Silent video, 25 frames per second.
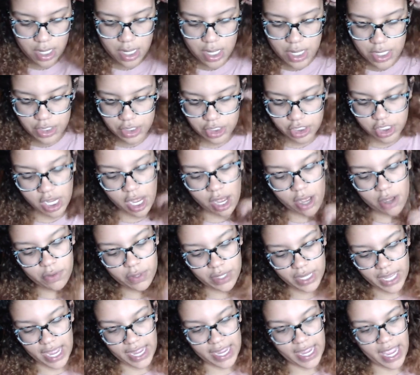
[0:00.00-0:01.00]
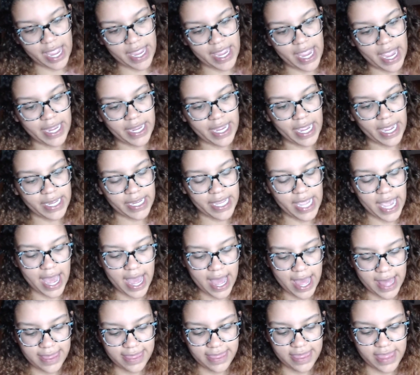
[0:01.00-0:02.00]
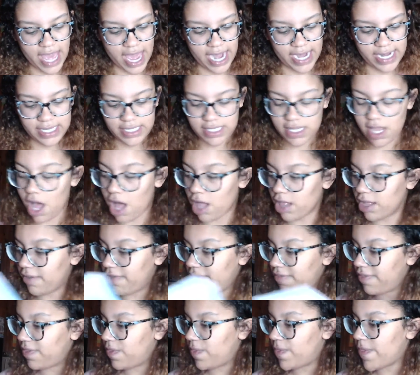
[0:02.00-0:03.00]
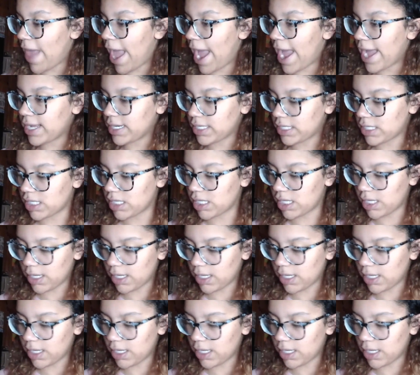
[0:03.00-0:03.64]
So, yeah. That is all of that.